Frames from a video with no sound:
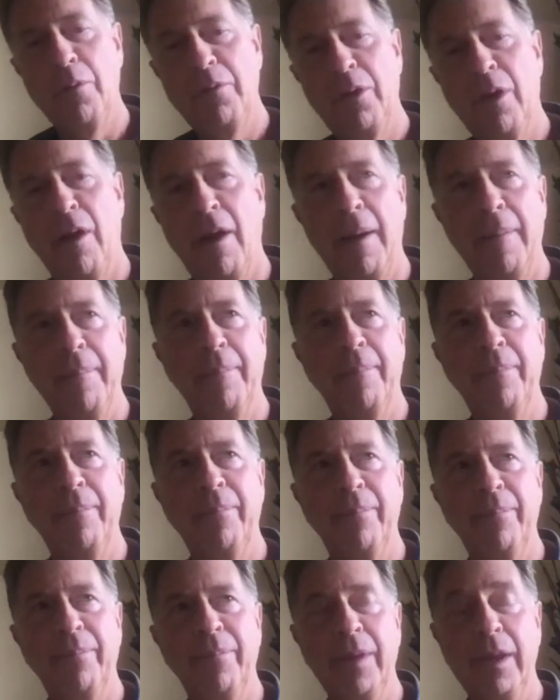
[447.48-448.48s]
of time
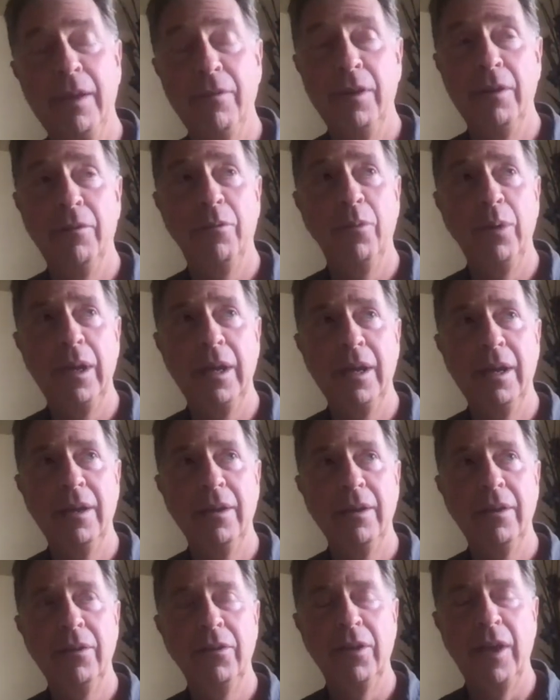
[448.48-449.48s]
even if we
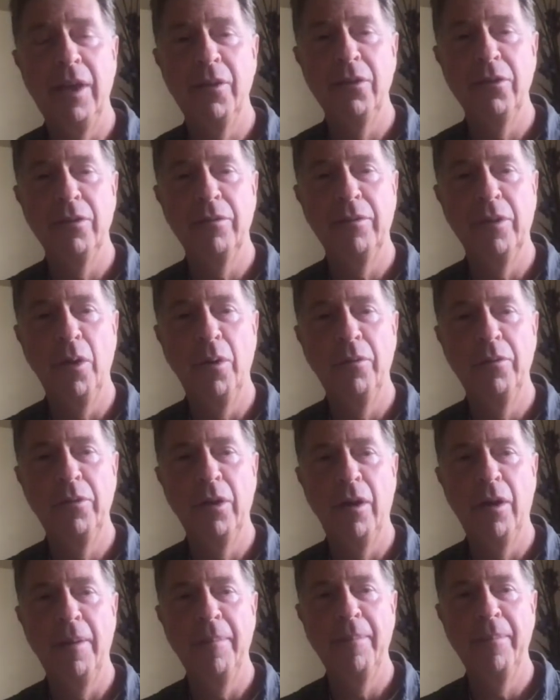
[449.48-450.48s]
say there's a flow of
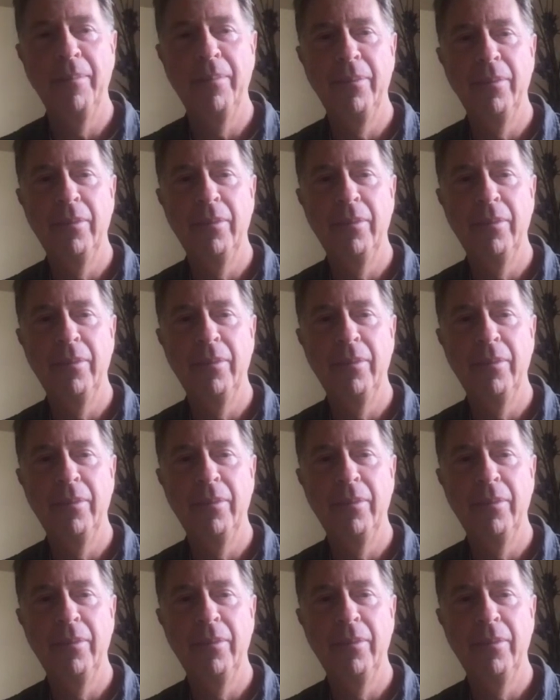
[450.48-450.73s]
time.